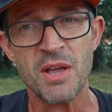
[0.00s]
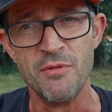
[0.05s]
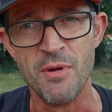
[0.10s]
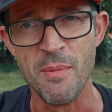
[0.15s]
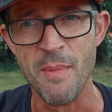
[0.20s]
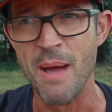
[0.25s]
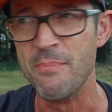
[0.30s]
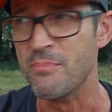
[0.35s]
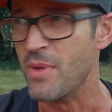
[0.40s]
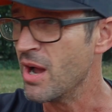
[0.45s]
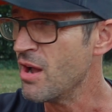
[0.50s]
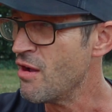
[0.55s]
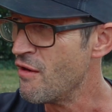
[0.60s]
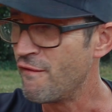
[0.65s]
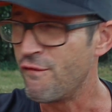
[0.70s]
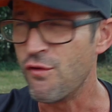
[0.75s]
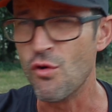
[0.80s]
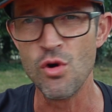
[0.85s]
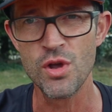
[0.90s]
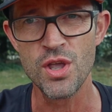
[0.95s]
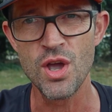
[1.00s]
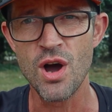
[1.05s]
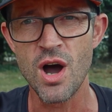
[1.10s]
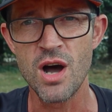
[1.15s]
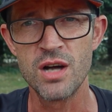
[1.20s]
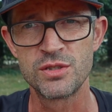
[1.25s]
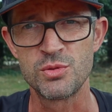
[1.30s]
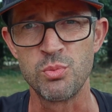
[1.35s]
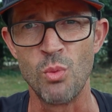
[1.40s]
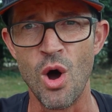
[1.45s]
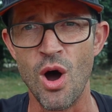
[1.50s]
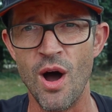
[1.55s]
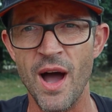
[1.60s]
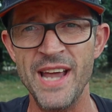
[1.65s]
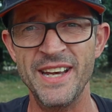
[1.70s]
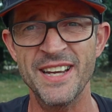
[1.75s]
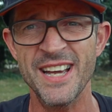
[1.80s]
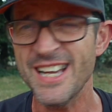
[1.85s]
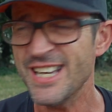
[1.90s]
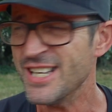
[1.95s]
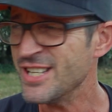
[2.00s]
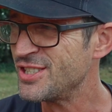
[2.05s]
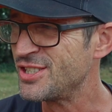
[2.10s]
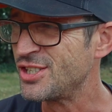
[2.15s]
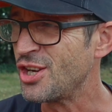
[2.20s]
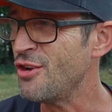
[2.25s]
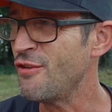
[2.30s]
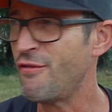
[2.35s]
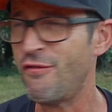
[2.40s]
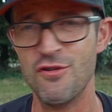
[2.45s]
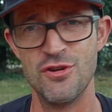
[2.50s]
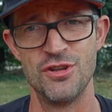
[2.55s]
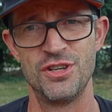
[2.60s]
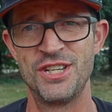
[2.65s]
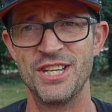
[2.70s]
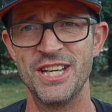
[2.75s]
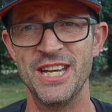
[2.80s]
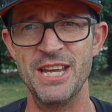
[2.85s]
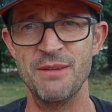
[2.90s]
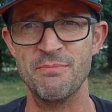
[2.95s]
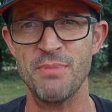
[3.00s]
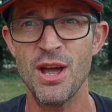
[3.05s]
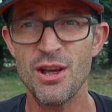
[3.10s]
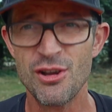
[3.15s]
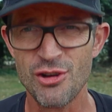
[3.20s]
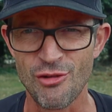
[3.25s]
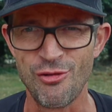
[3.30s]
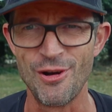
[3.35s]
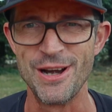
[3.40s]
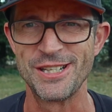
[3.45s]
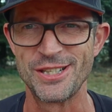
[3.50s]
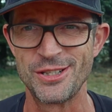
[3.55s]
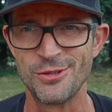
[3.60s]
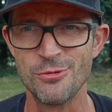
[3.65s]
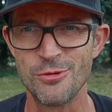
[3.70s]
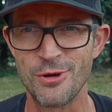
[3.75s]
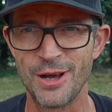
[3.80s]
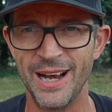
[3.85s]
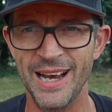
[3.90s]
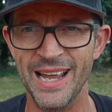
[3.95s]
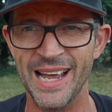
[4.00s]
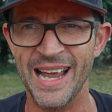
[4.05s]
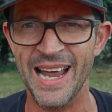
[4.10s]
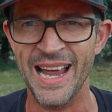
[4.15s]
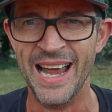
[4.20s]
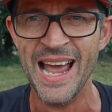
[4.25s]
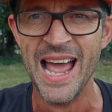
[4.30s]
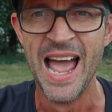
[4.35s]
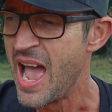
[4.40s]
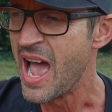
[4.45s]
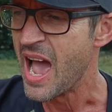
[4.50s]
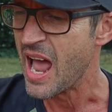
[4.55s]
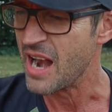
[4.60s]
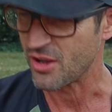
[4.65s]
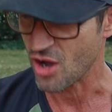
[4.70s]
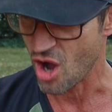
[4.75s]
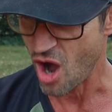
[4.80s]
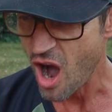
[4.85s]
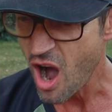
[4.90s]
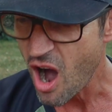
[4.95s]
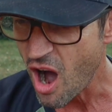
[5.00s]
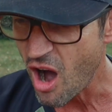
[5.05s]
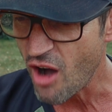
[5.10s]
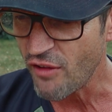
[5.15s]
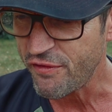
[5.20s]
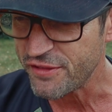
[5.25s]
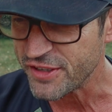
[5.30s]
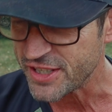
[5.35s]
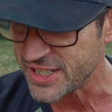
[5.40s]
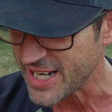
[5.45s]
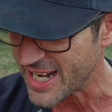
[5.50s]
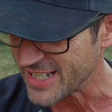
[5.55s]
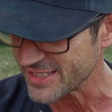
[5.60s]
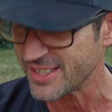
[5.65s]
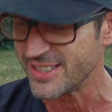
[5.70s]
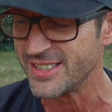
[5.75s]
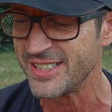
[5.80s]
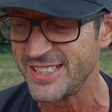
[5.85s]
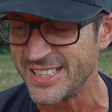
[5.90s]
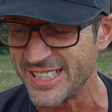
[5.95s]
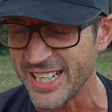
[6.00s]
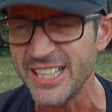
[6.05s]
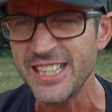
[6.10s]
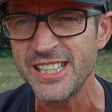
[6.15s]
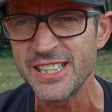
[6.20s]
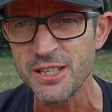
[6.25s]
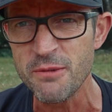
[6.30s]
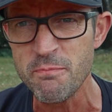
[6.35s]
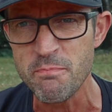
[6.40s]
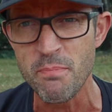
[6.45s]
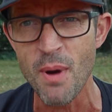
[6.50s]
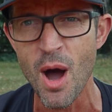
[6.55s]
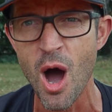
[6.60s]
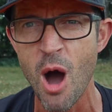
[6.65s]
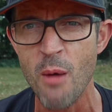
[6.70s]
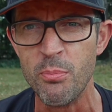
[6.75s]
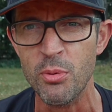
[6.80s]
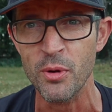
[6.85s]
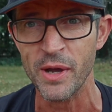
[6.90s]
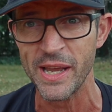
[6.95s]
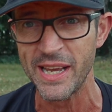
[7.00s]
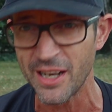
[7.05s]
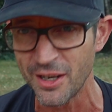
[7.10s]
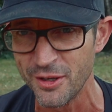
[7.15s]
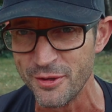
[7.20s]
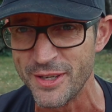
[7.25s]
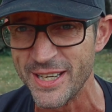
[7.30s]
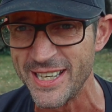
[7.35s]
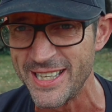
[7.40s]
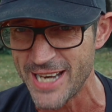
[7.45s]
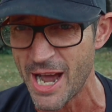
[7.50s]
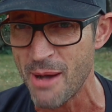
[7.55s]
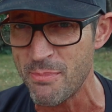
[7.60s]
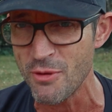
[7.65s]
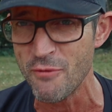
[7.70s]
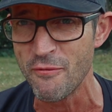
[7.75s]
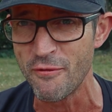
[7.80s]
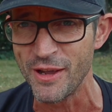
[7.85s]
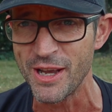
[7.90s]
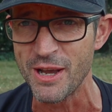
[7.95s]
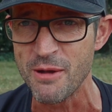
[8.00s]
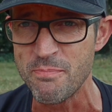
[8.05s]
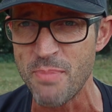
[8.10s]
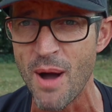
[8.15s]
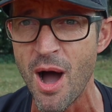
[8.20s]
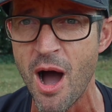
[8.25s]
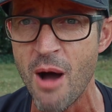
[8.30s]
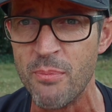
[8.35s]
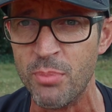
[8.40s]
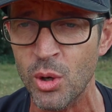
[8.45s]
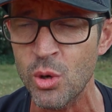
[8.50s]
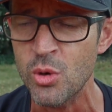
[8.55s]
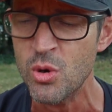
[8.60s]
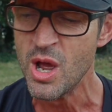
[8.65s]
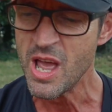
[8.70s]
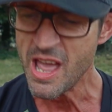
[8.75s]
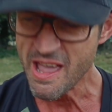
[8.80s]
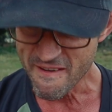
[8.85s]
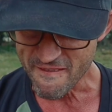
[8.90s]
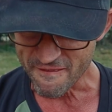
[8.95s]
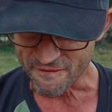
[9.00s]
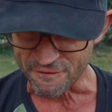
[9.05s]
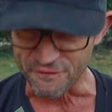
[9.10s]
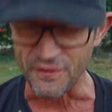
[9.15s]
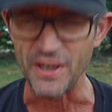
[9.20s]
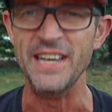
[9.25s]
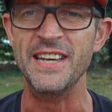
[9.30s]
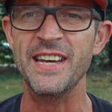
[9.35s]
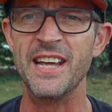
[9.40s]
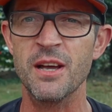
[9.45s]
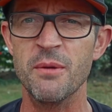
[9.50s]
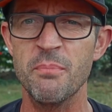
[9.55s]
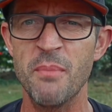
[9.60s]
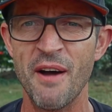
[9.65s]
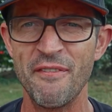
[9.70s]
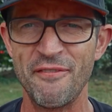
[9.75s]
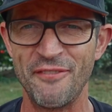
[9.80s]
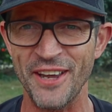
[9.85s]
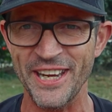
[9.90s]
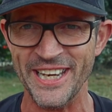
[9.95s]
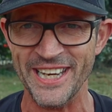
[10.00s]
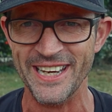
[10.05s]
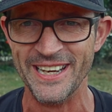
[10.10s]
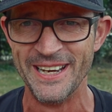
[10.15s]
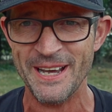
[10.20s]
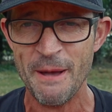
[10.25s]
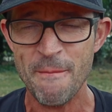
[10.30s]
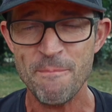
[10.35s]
Remember, 4 yards wide, 2 foot deep, crystal clear, and I got half a dozen decent barbel, including double figure barbel, feeding at my feet.